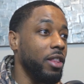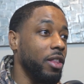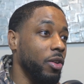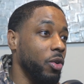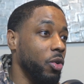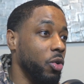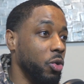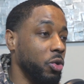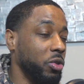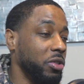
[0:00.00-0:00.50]

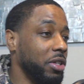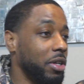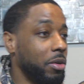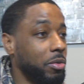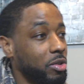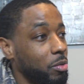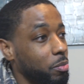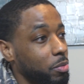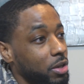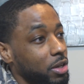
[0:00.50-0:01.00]
who seems
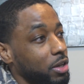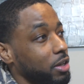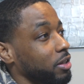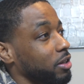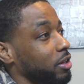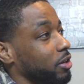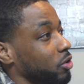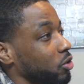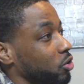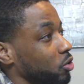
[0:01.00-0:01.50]
to be
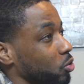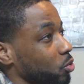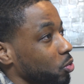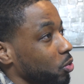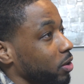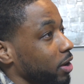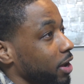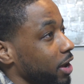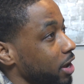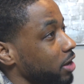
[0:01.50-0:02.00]
the new
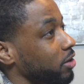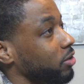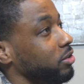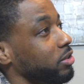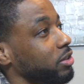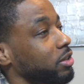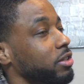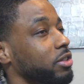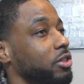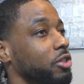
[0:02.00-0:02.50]

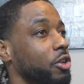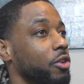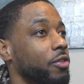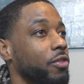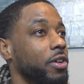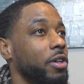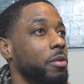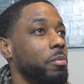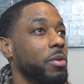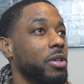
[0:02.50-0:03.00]
Anderson
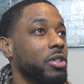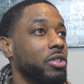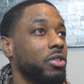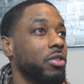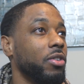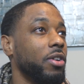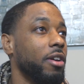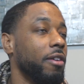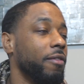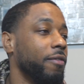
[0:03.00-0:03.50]
Silva,
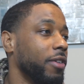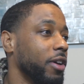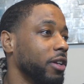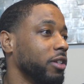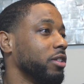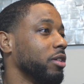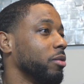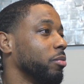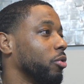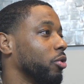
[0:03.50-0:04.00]
Mr.
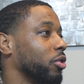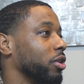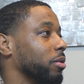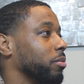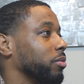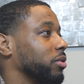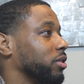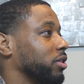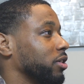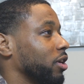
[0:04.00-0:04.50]
Invincible
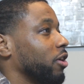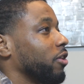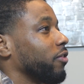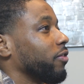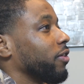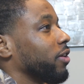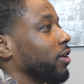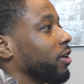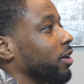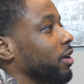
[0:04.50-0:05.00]
himself,
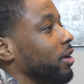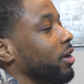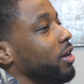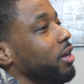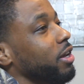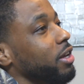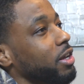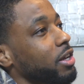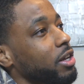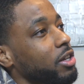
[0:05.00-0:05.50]

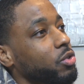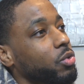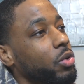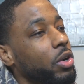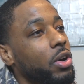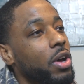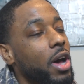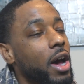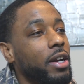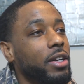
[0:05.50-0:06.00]

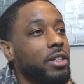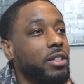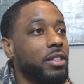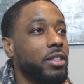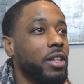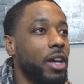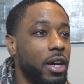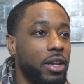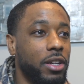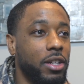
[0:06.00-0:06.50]
Israel
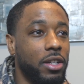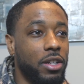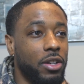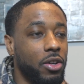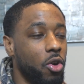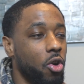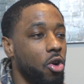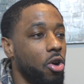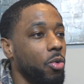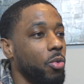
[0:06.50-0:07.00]
Adesanya,
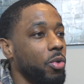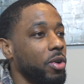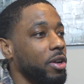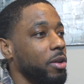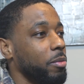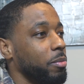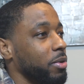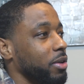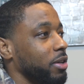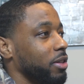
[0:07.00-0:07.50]
or would
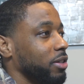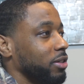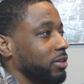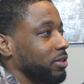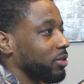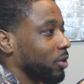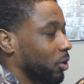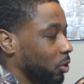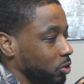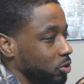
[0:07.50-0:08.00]
it be the
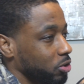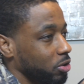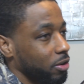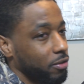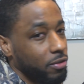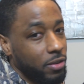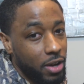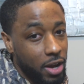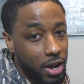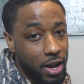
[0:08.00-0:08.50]
Soldier
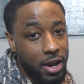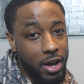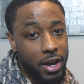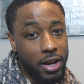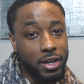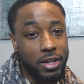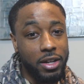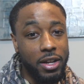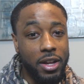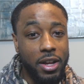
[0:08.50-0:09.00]
of
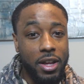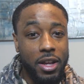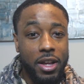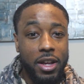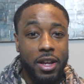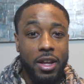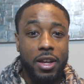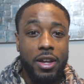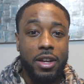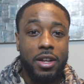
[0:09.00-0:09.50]
God,
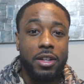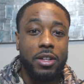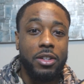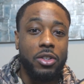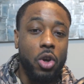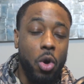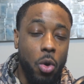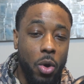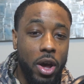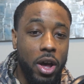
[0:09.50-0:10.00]

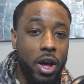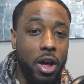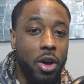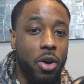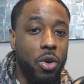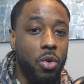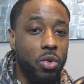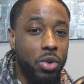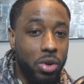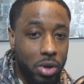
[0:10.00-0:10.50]

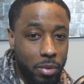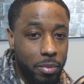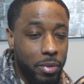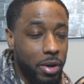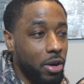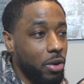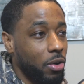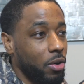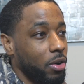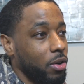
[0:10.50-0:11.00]
Yoel
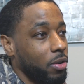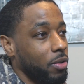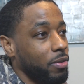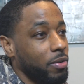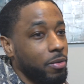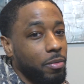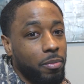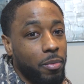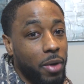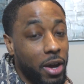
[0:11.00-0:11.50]
Romero?
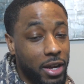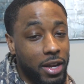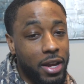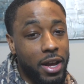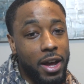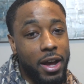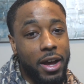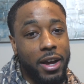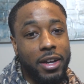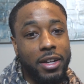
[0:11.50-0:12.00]
My
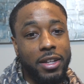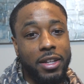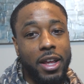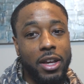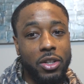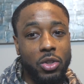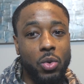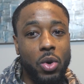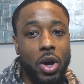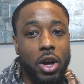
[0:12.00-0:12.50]
guy.
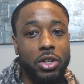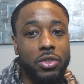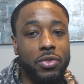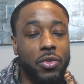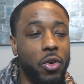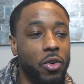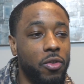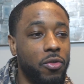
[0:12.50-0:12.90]
That's who I was voting